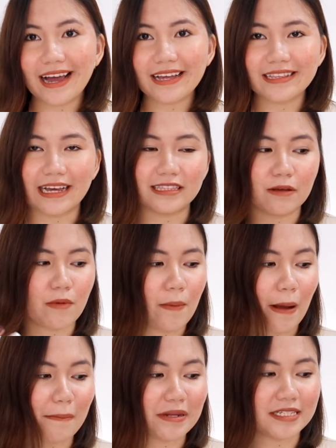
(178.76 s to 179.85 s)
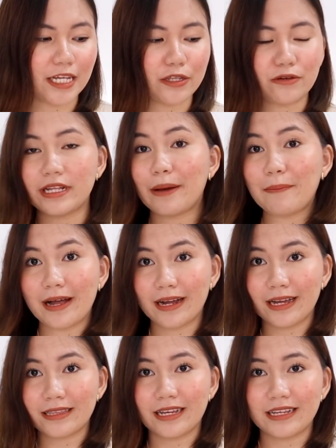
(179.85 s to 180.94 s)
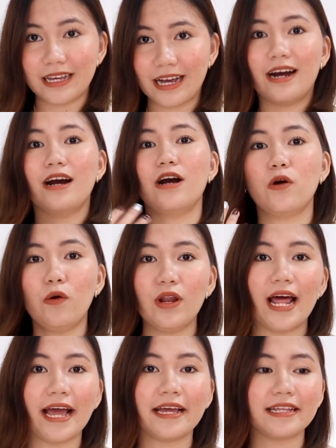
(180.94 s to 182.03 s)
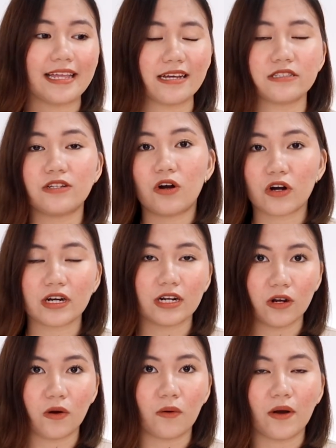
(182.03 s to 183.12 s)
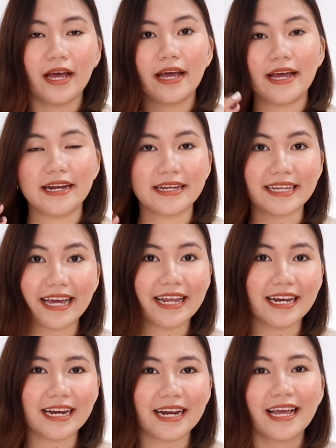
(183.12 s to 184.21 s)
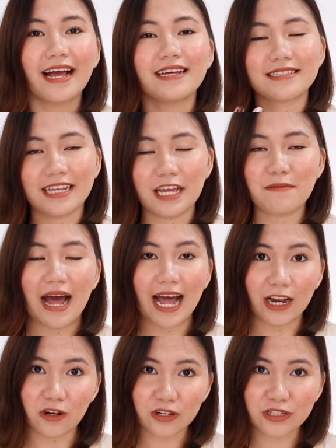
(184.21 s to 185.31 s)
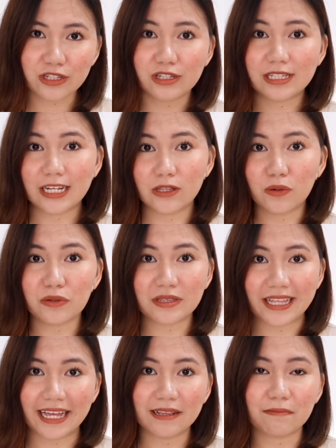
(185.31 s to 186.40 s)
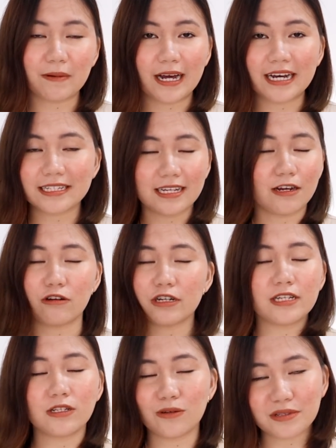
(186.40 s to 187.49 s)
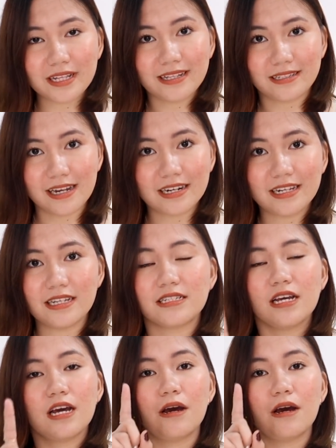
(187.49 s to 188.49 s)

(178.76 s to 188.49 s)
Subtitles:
agad natin mapapansin yung napakaganda niyang kulay. It has the Aura Glow. And again, same halos sa Note 10 Plus or sa Note 10 series.